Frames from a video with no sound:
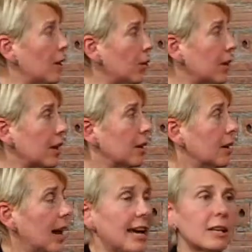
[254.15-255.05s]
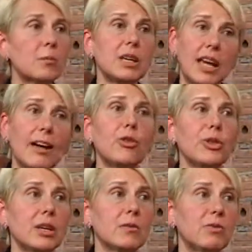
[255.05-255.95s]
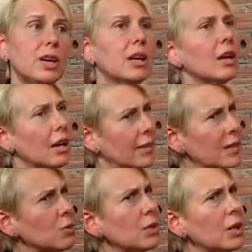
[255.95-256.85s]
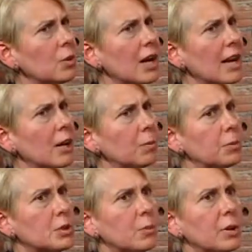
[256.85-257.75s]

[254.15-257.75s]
and healthy. I can be healthy and fit. And that's really what I help them to do.